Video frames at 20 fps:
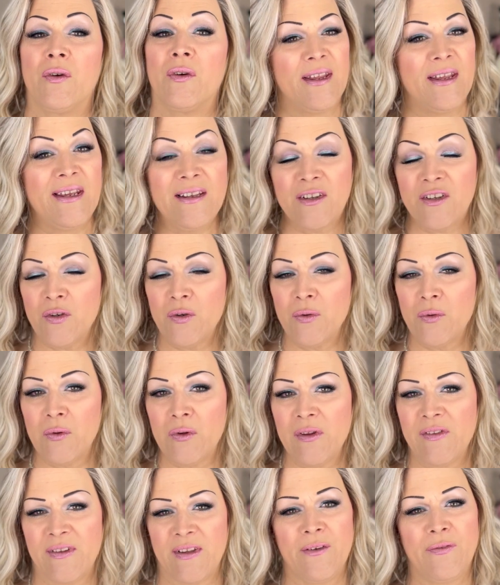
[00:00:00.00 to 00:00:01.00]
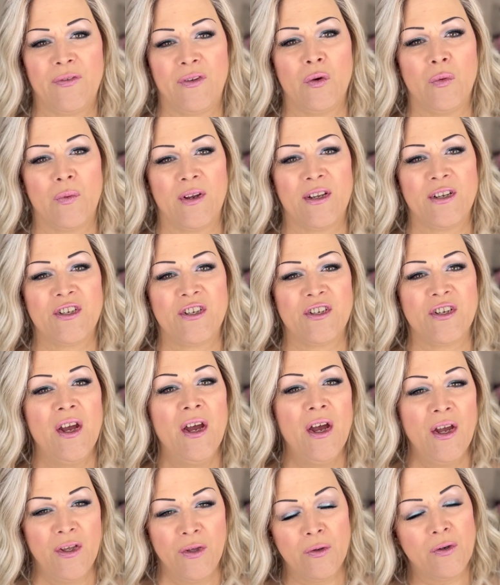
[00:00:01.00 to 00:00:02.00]
your heat tools if you wish.
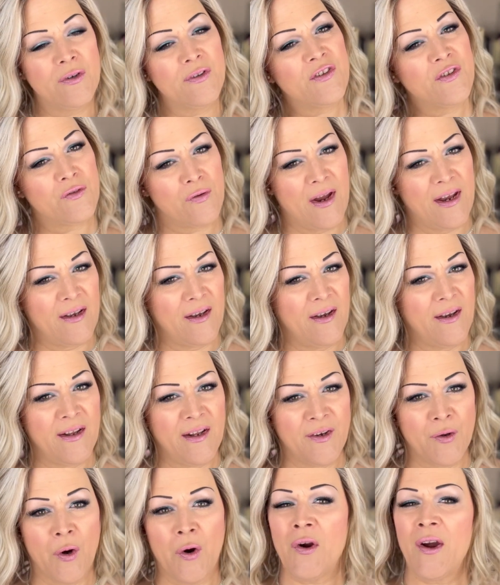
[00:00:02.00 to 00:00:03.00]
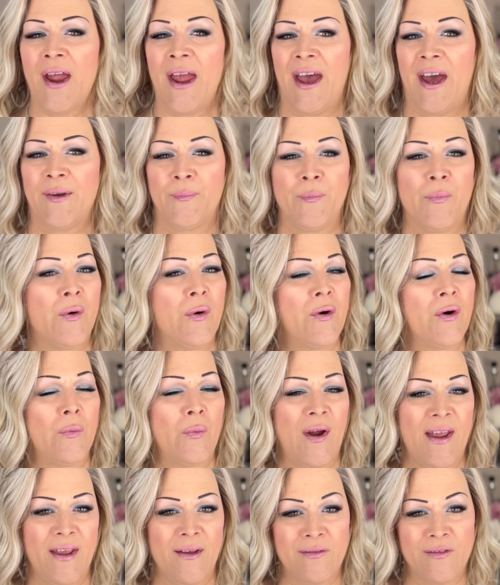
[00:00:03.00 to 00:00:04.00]
You could straighten it or add more
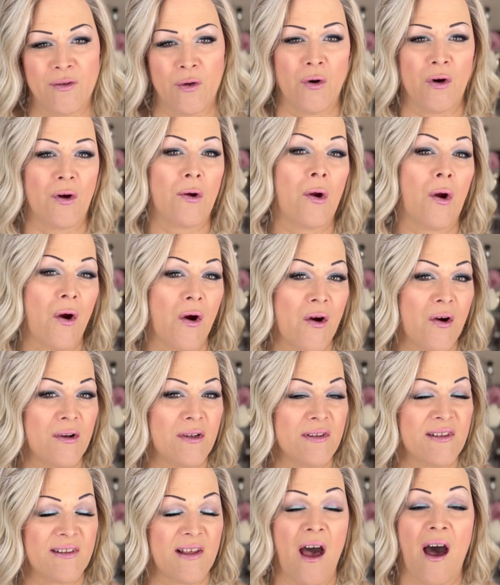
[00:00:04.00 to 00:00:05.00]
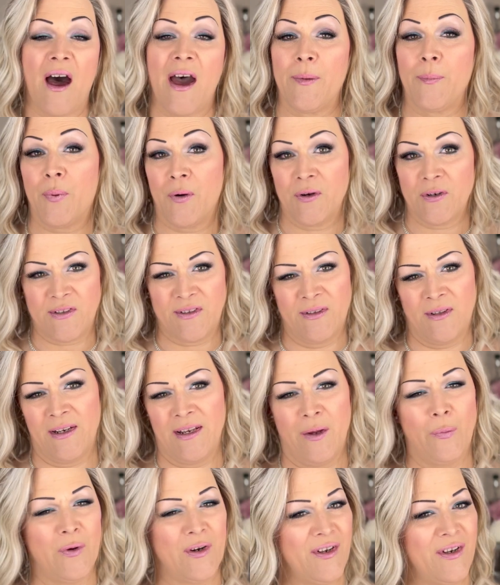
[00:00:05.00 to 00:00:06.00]
waves or curls. I
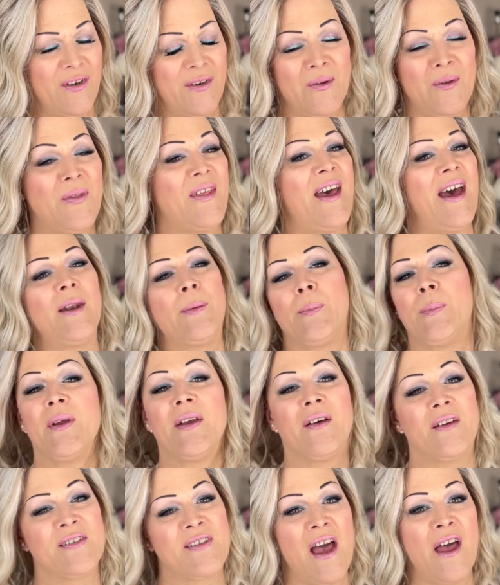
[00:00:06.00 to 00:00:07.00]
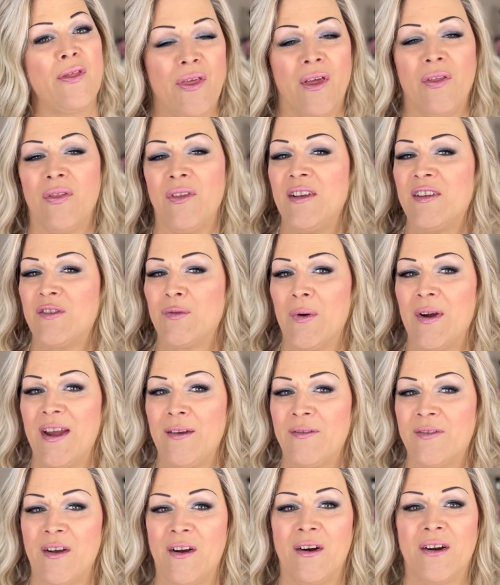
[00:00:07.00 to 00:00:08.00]
personally wouldn't do that because I think these
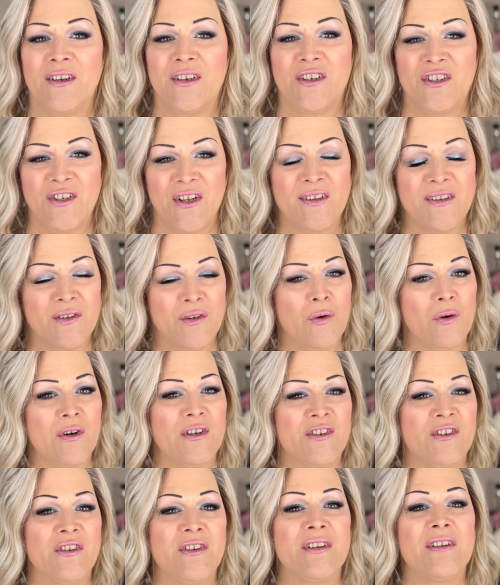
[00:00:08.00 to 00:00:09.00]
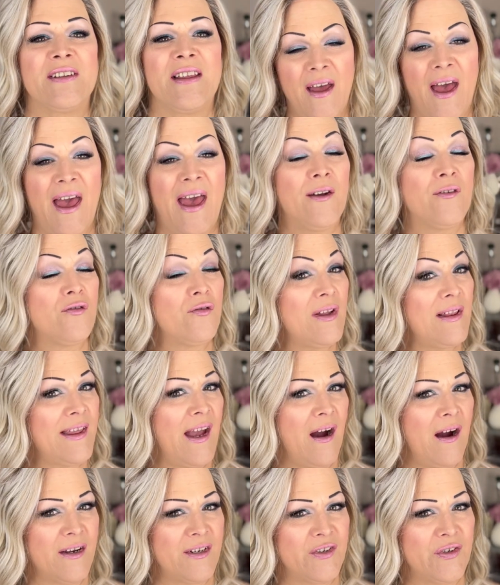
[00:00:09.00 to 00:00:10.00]
waves are just gorgeous and really
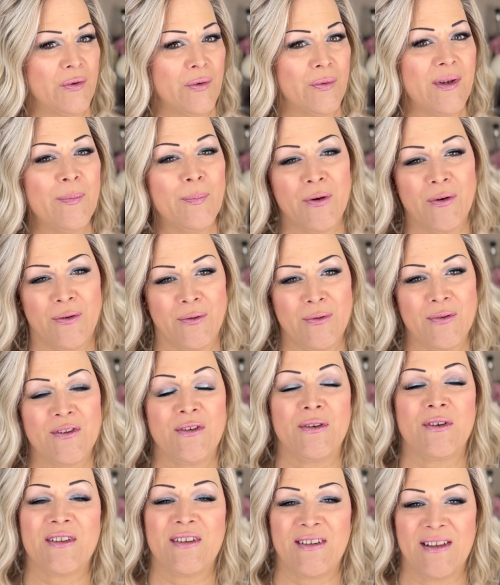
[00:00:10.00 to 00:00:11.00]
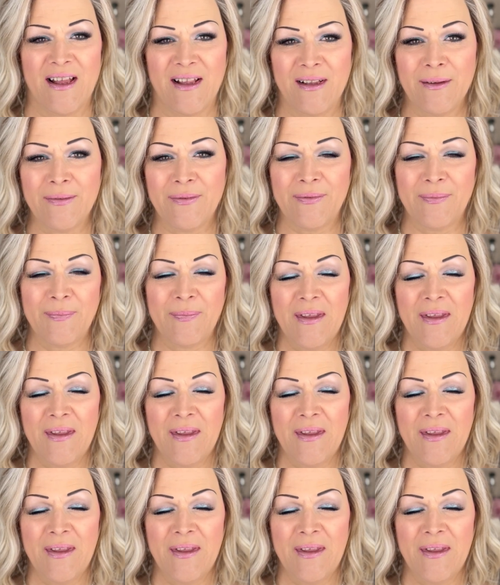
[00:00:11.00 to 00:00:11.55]
hard to reproduce yourself